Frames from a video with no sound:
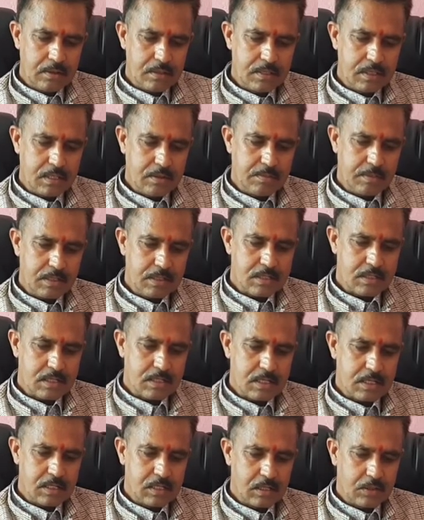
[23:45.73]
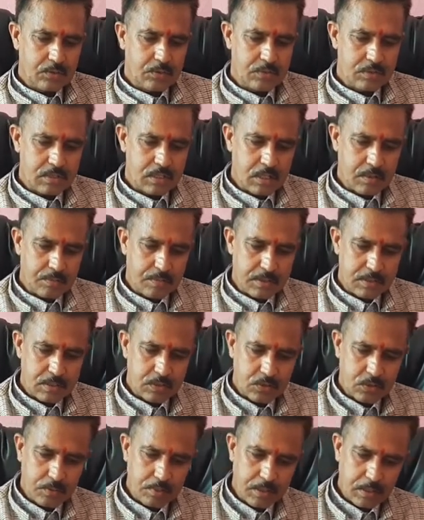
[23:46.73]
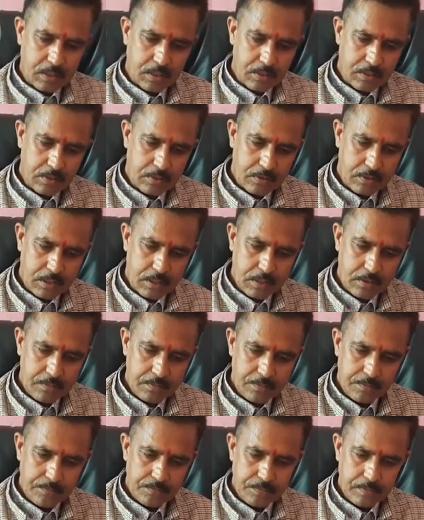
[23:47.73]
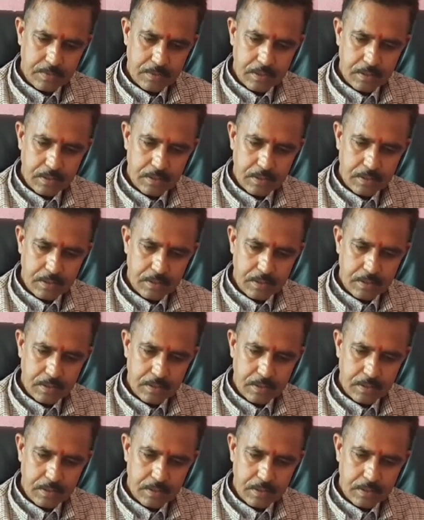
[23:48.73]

10 means 10 electrons are present over there. Okay.